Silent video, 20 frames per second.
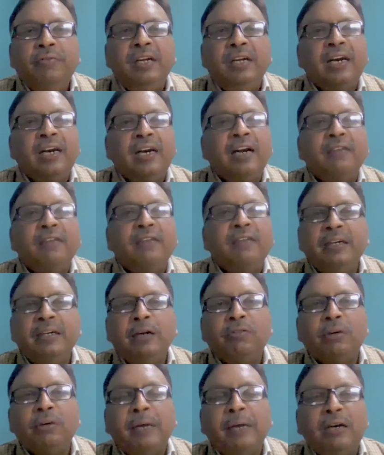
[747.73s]
We are
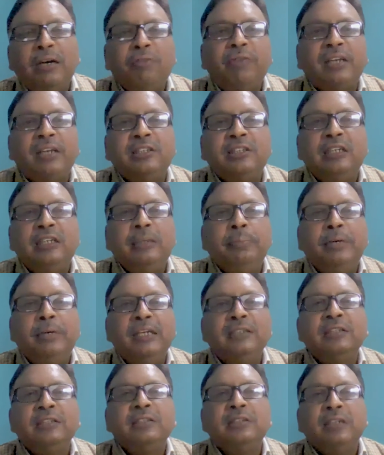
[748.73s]
having our manufacturing
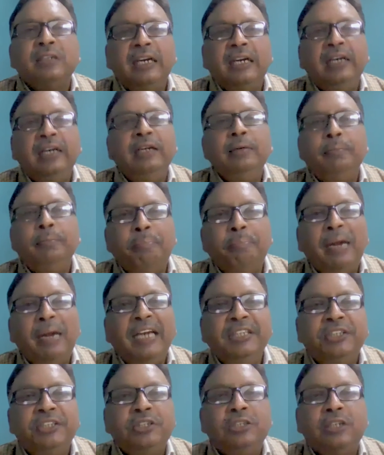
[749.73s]
base in
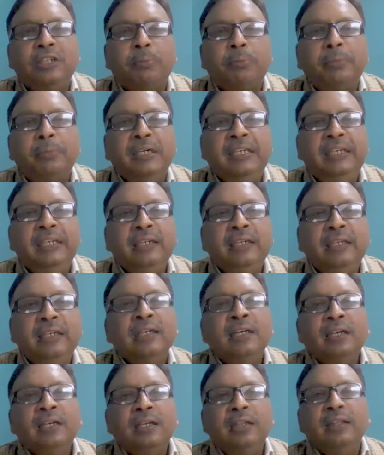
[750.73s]
Mainz, Germany,
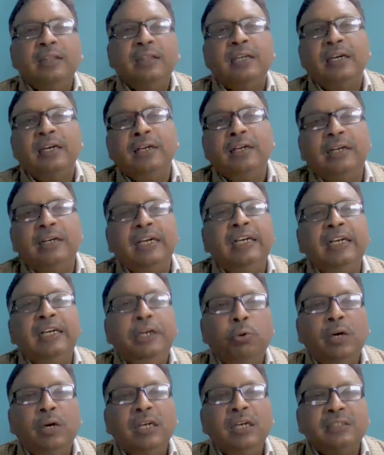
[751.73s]
then in
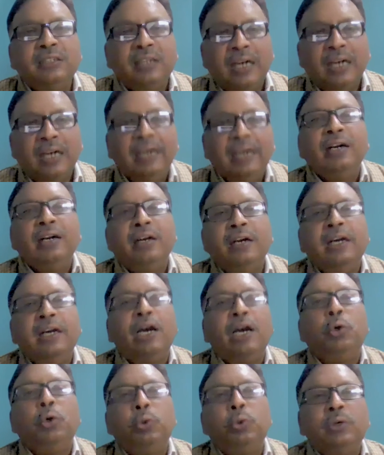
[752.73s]
US, and
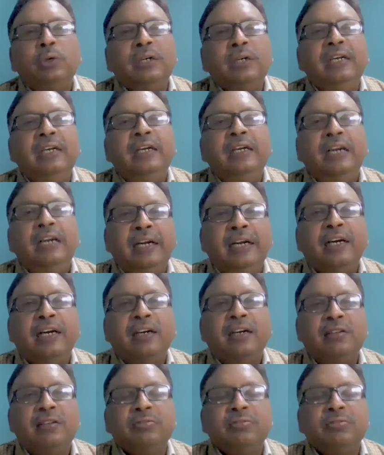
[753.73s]
now in
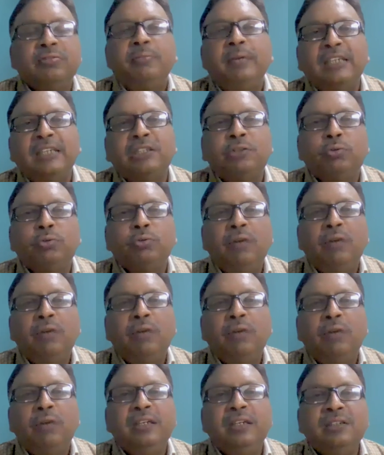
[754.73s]
India. From last
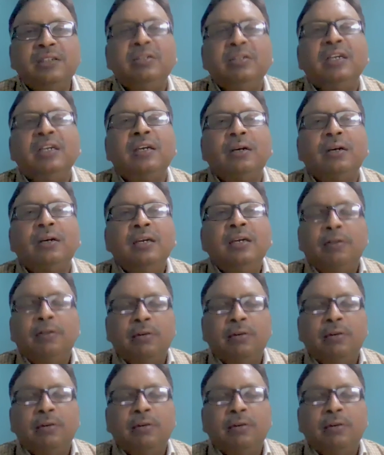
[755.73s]
12 years, we are